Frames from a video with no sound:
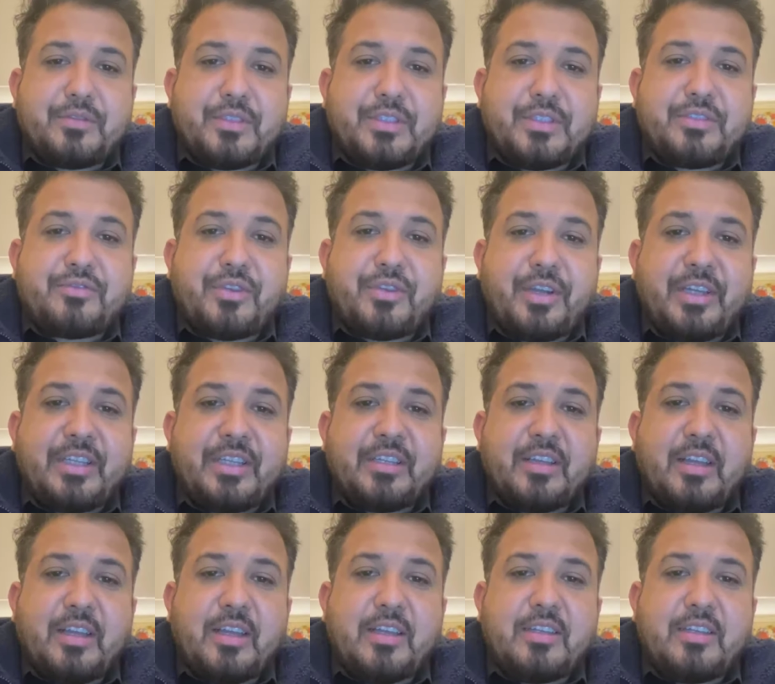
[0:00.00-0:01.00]
is running
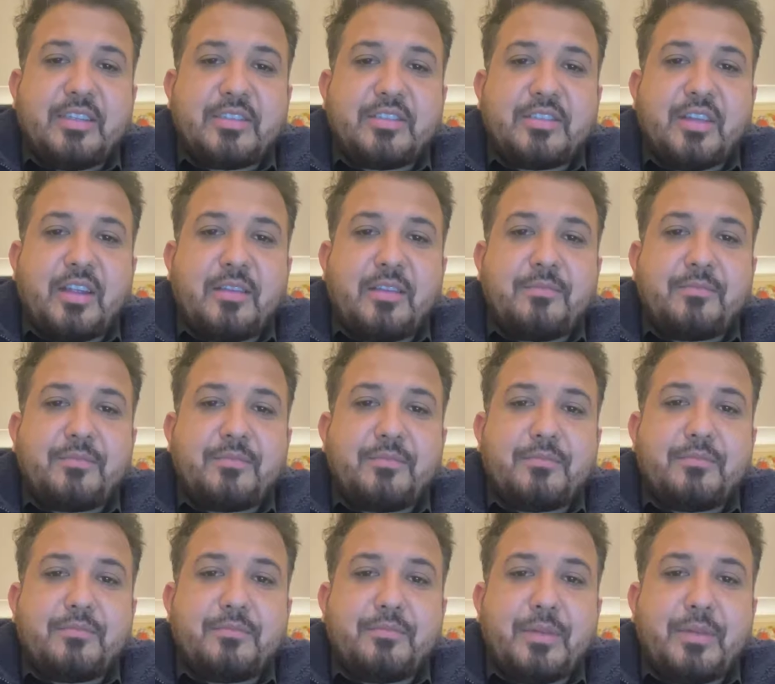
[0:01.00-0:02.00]
is
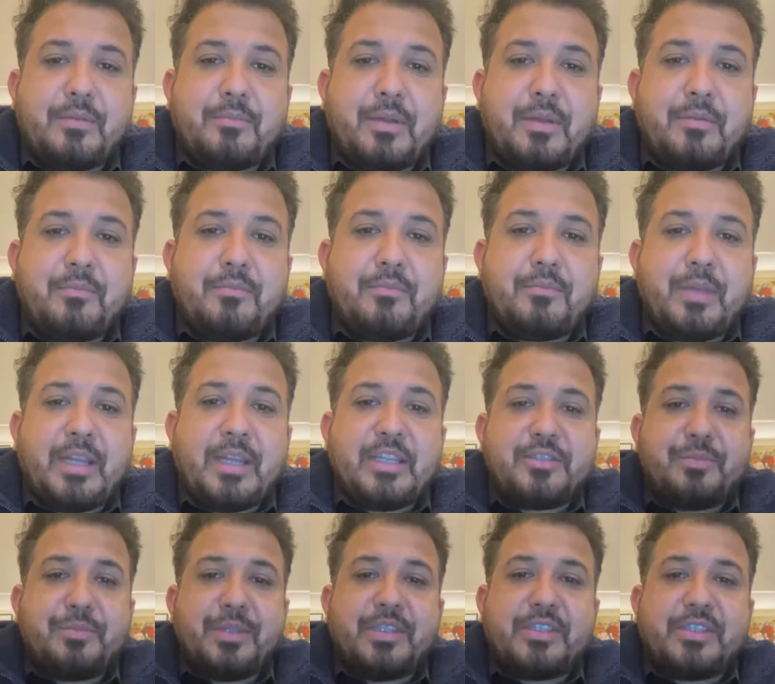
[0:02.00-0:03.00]

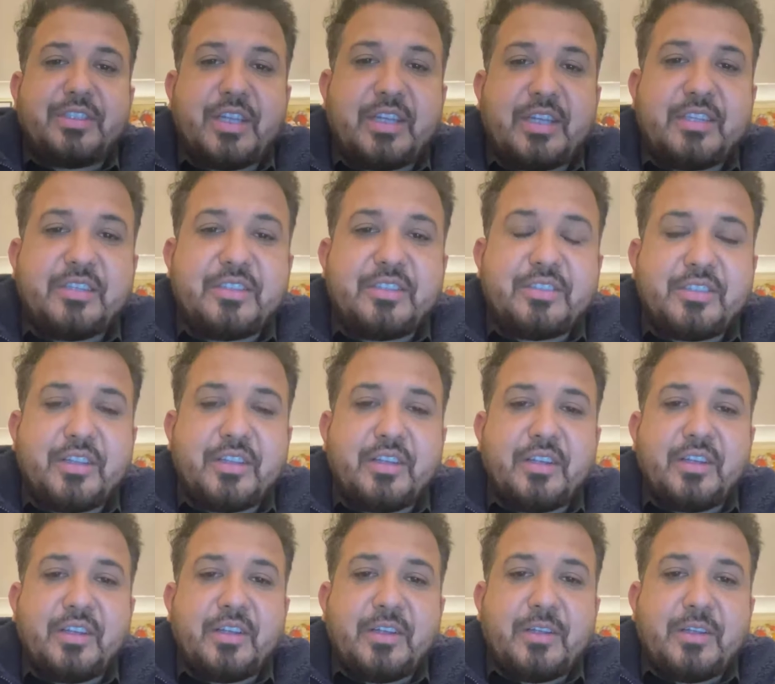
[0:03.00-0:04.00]
management and is
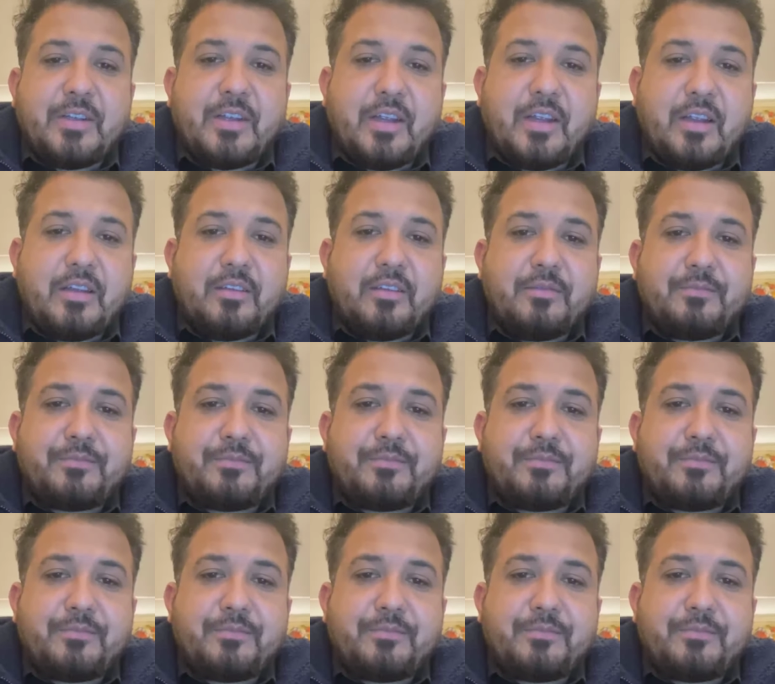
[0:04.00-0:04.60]
the